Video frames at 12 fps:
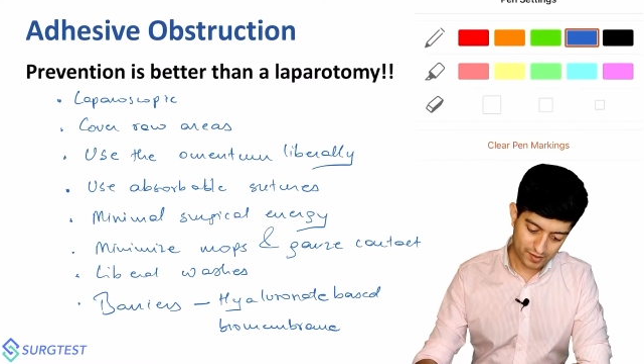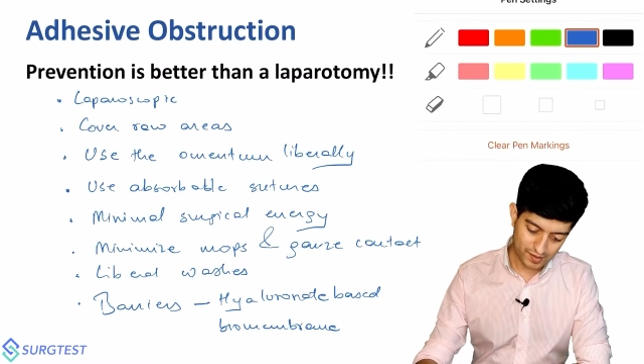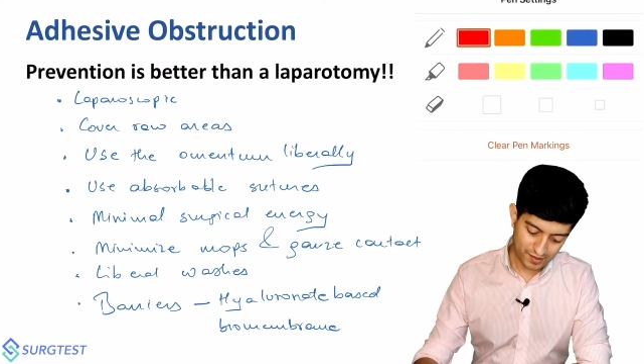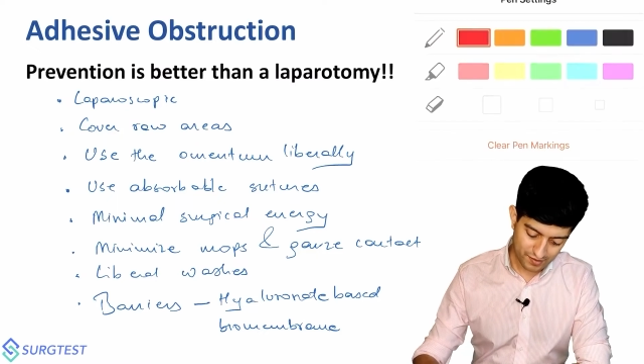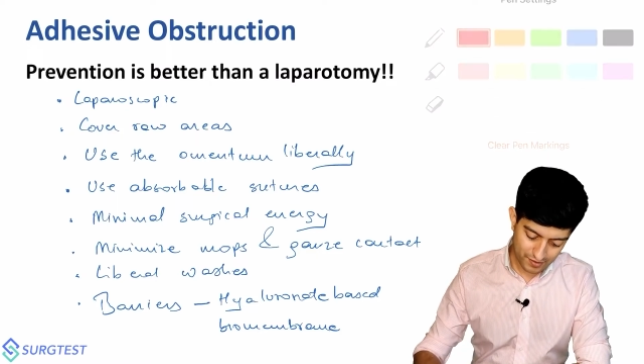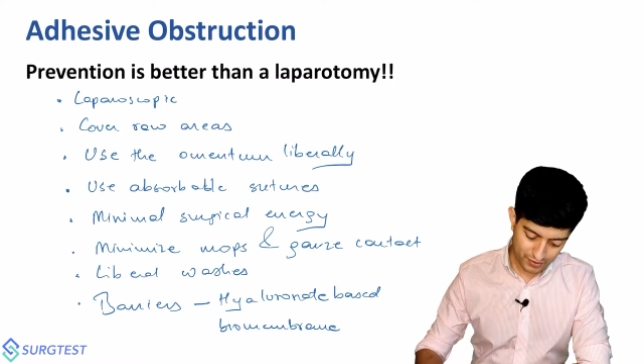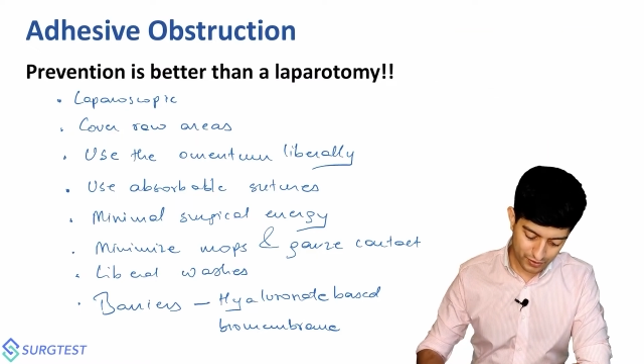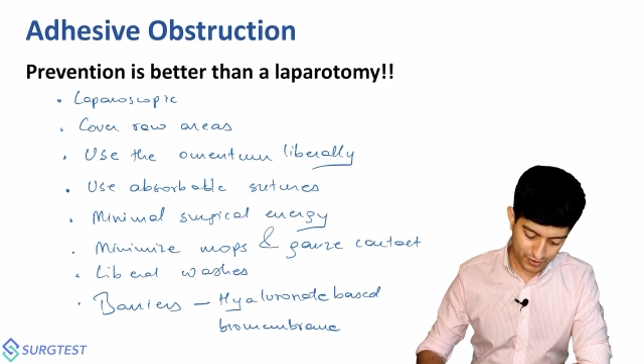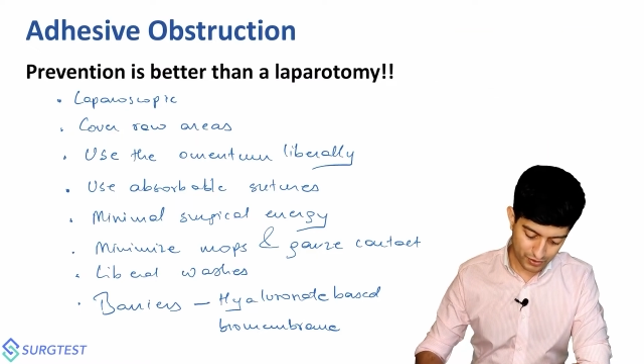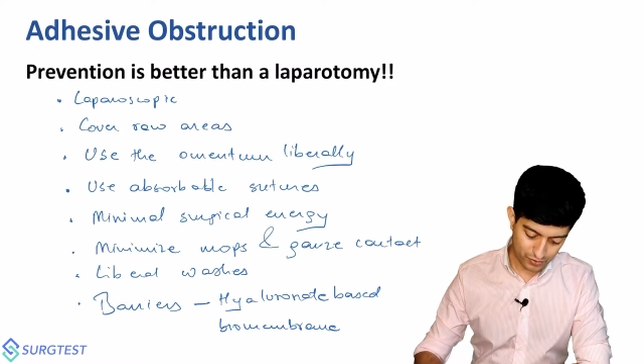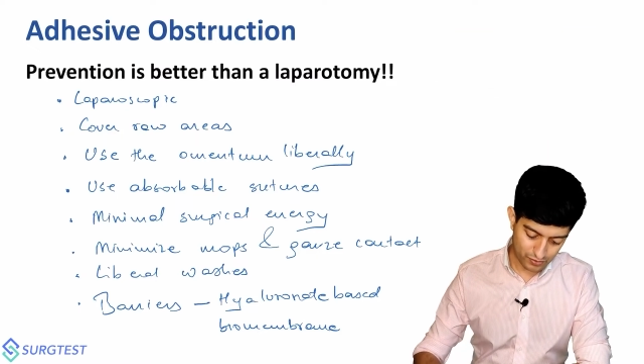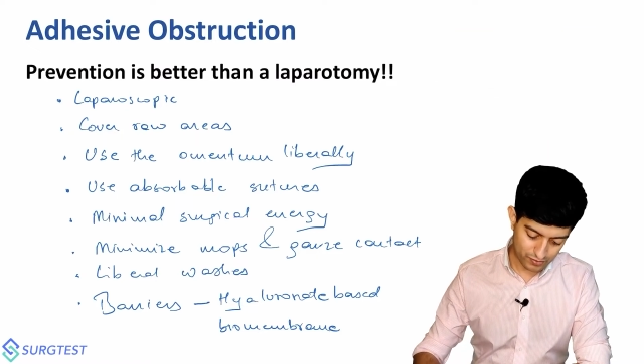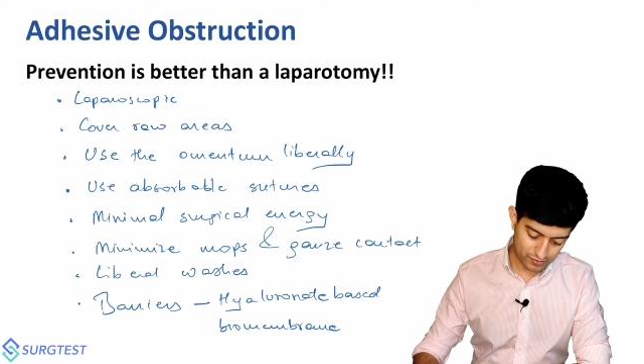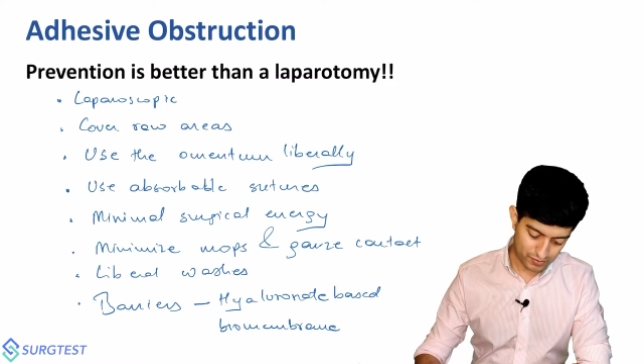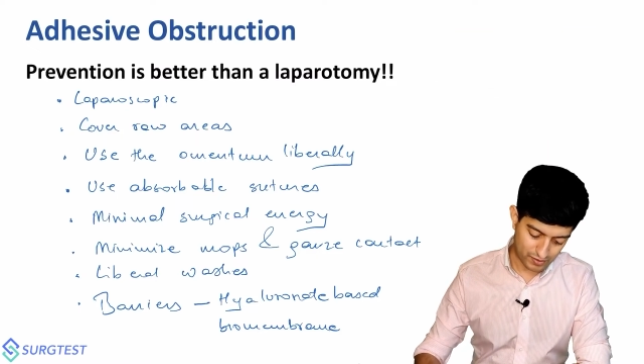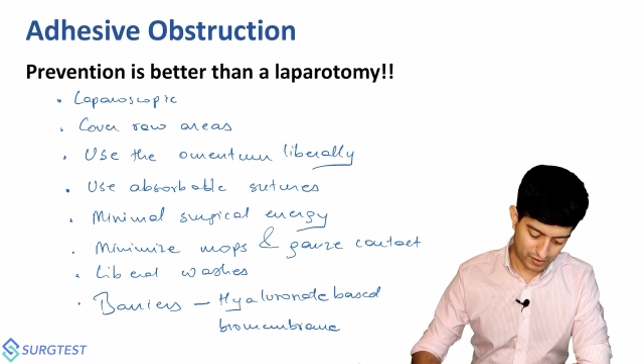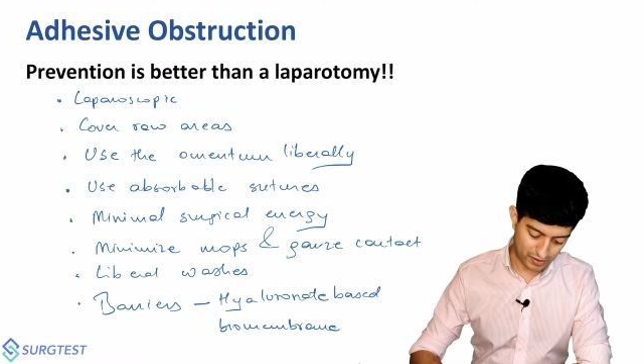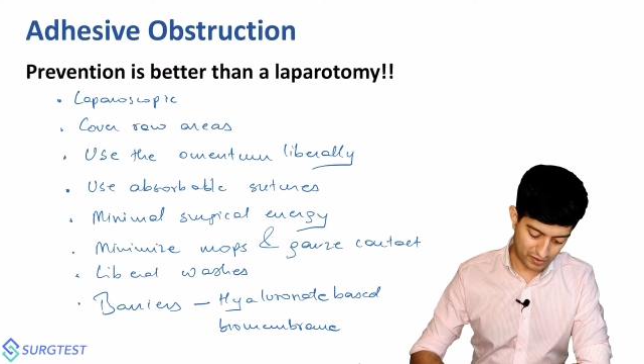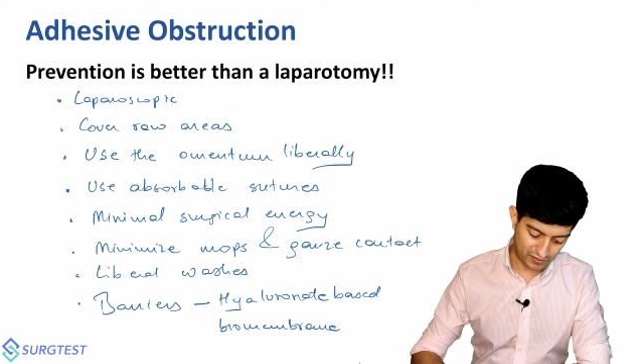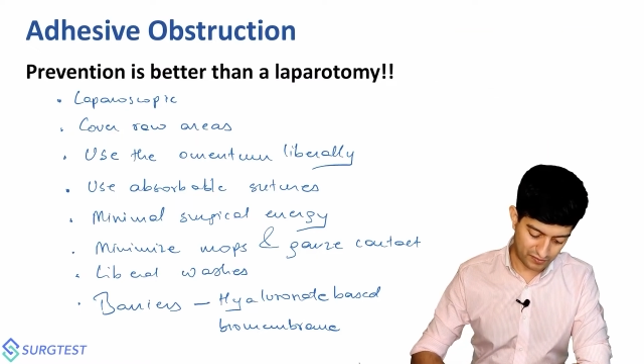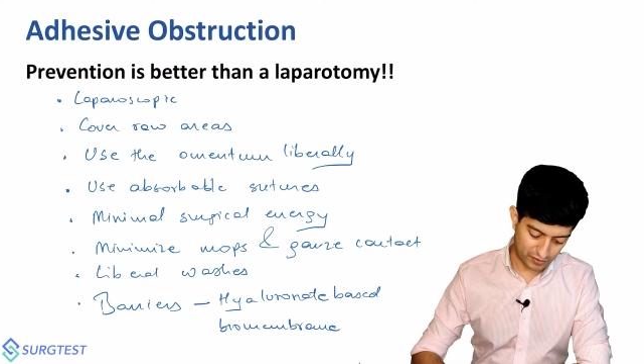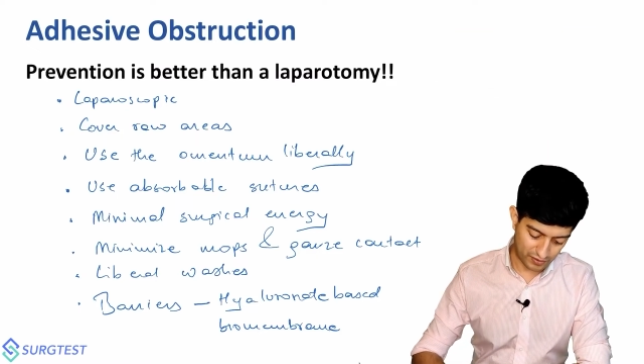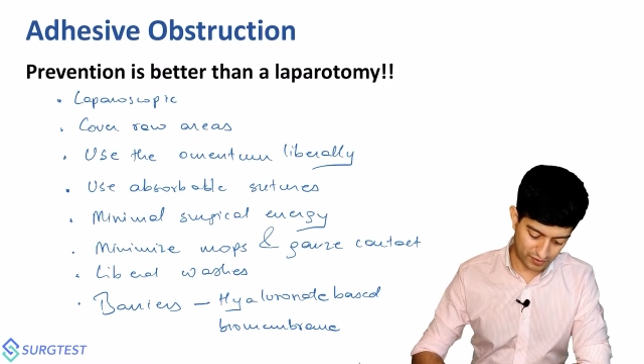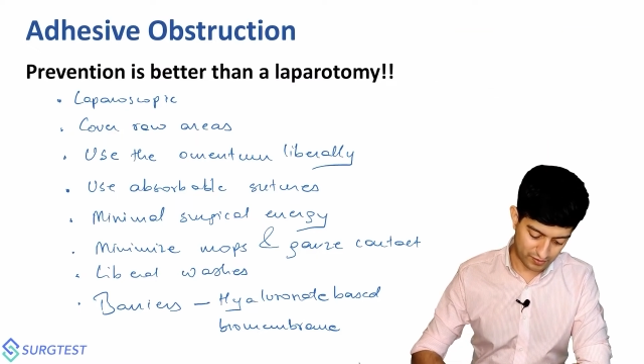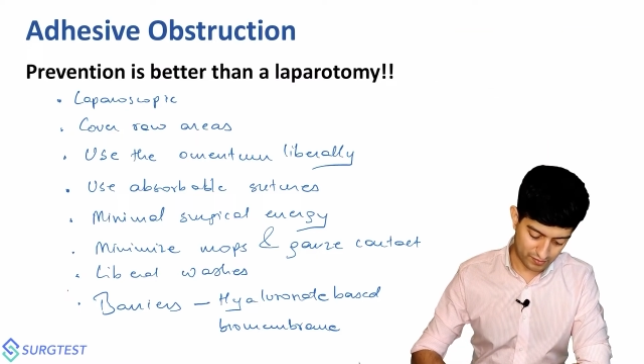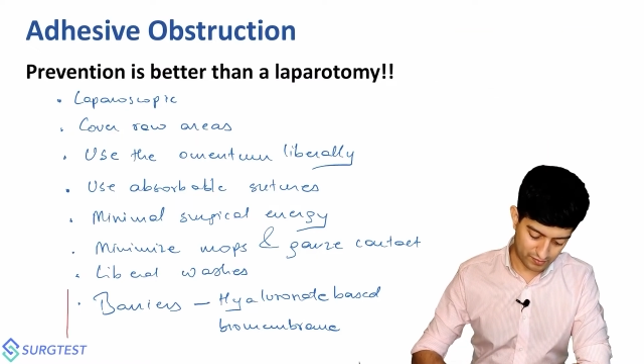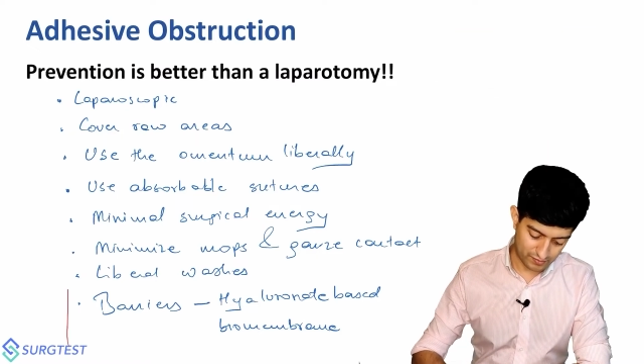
things that you can do for